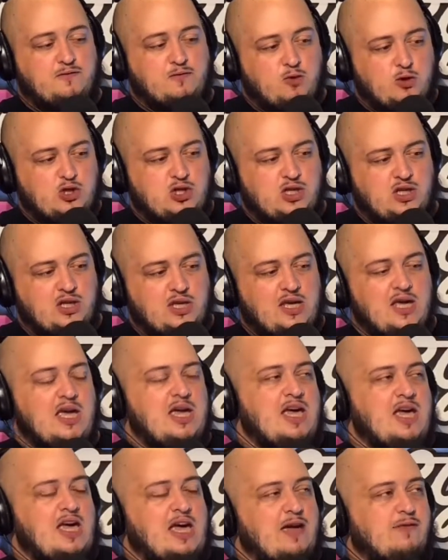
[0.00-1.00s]
And
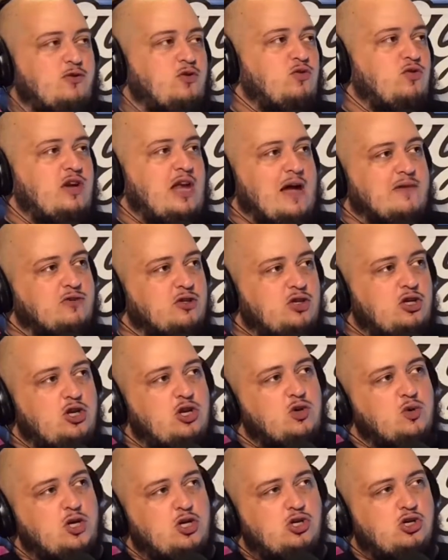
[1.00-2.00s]
unfortunately, if you
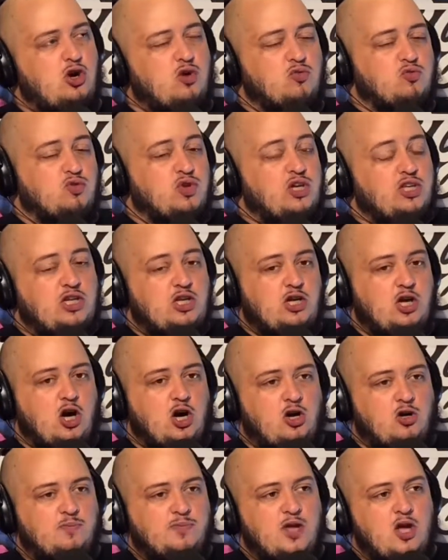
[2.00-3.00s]
never do it, you don't
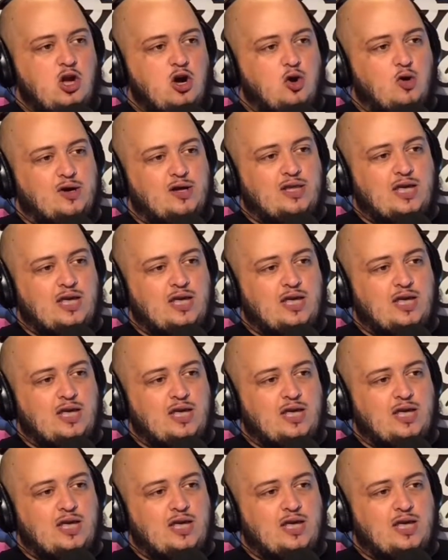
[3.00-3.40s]
really know,